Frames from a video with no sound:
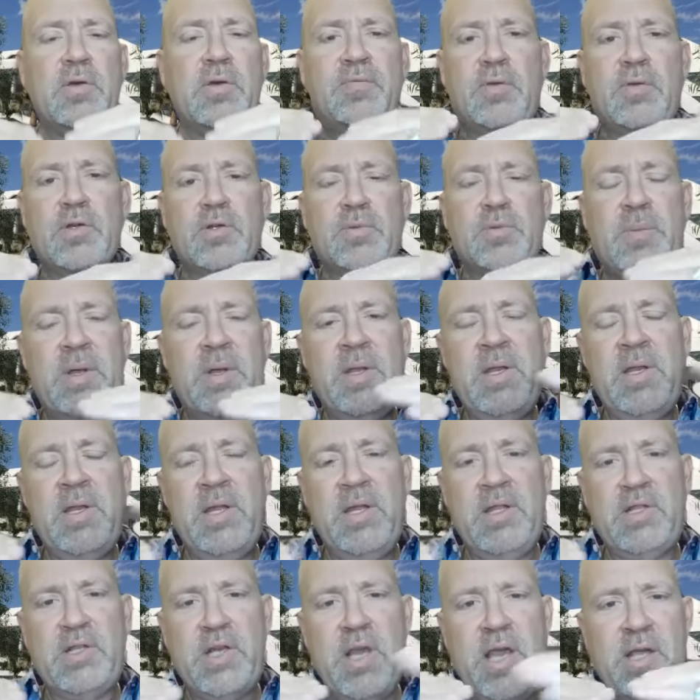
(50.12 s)
So if there's been
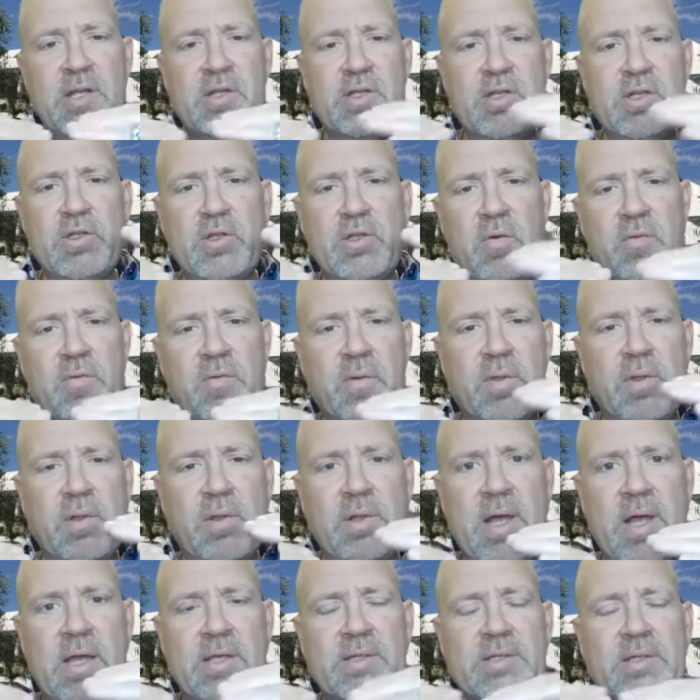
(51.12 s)
any changes over
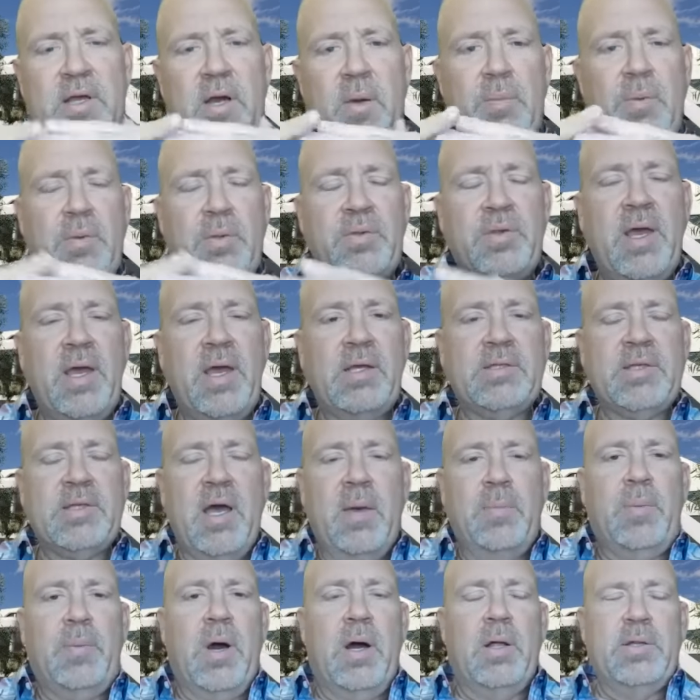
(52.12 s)
the last couple of days,
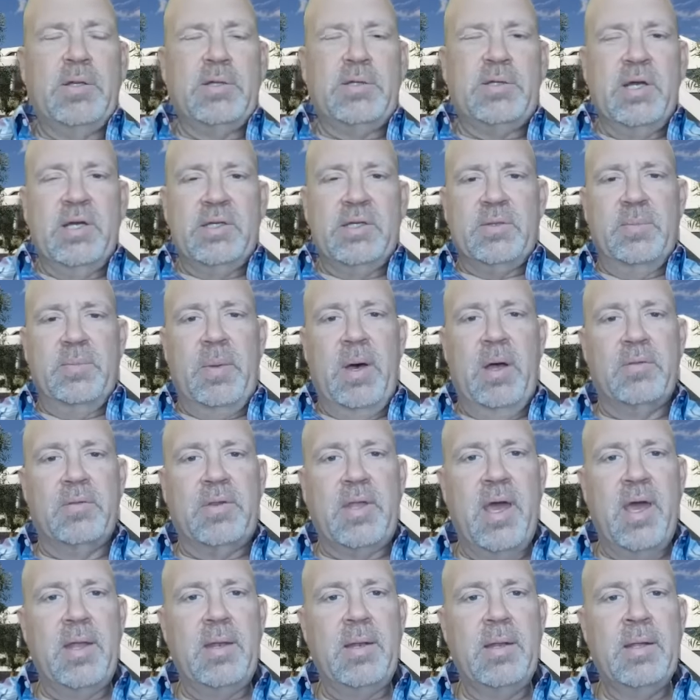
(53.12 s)
I apologize
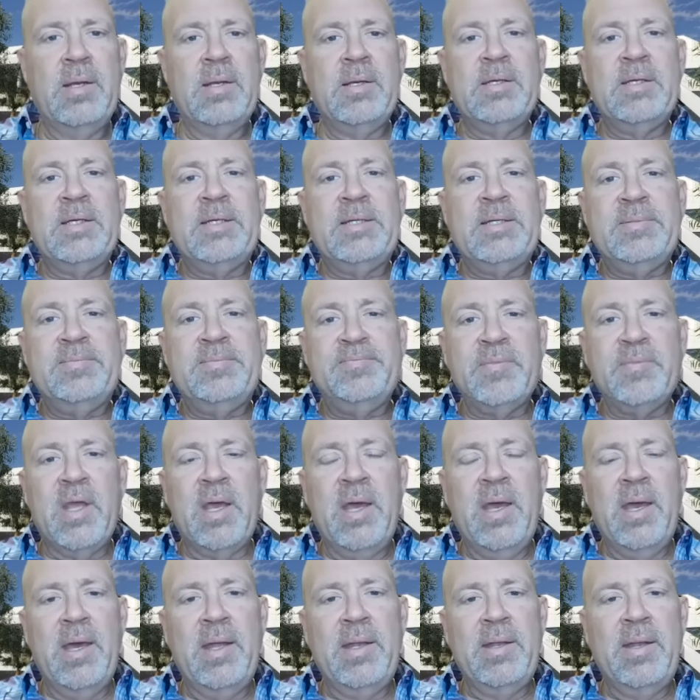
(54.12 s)
about that.
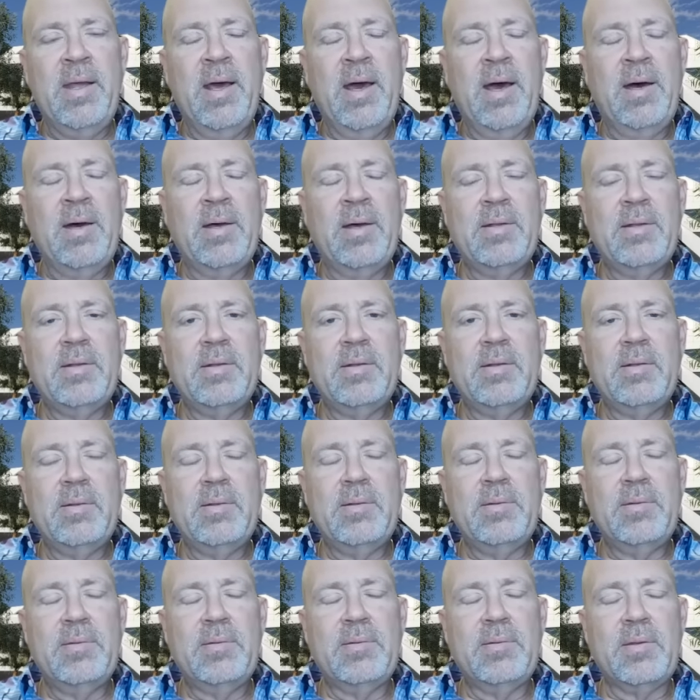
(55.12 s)
And
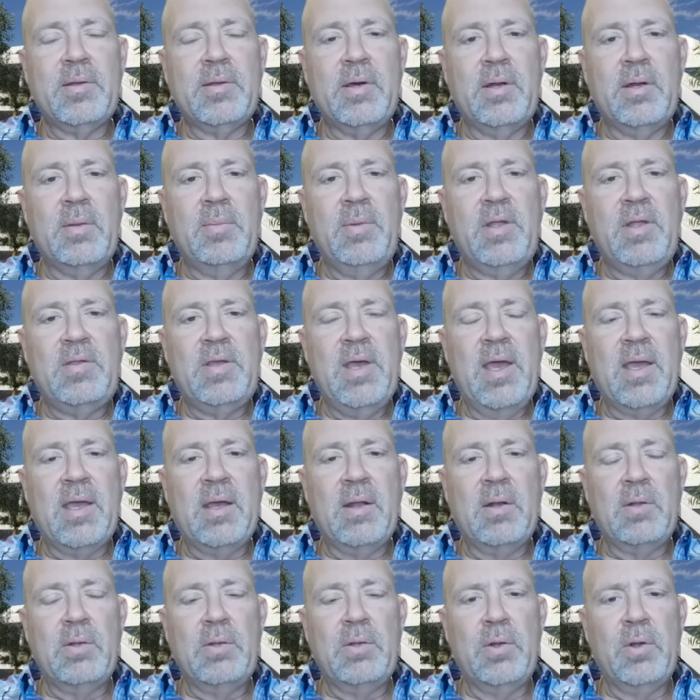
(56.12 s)
going to be
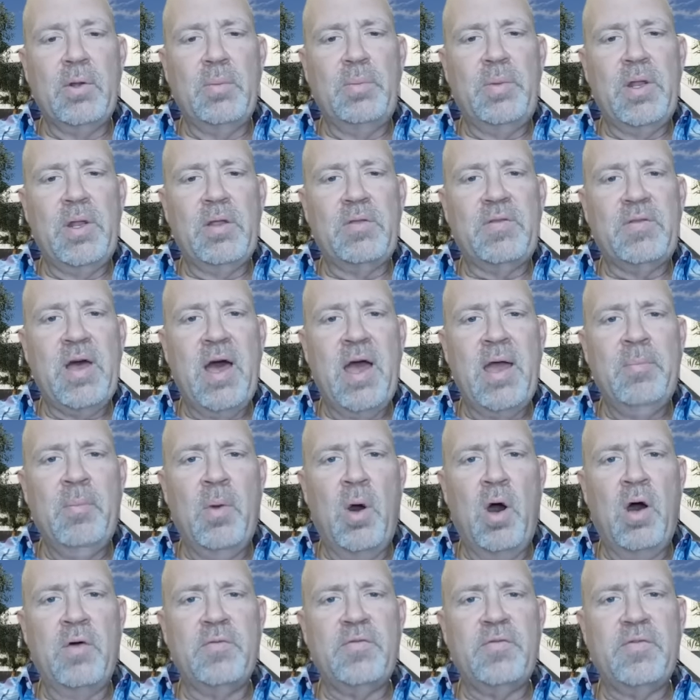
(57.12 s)
taking a little bit of
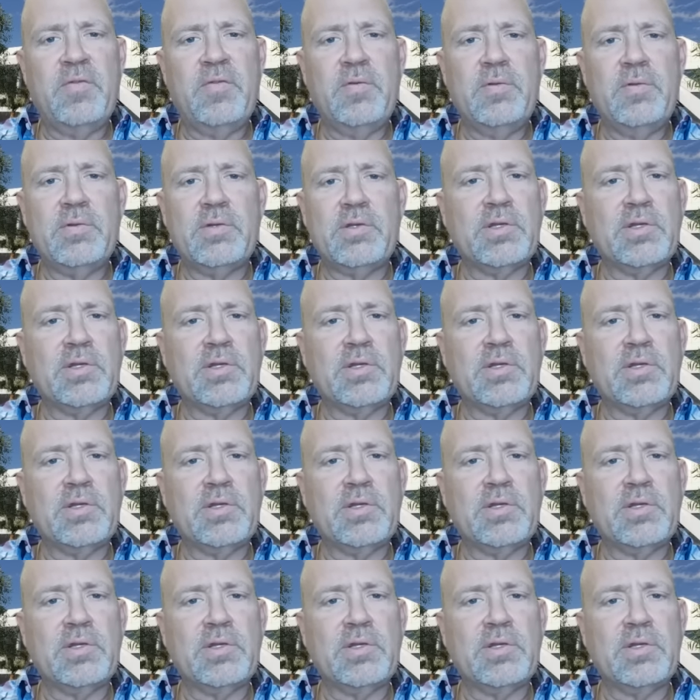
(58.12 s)
time off.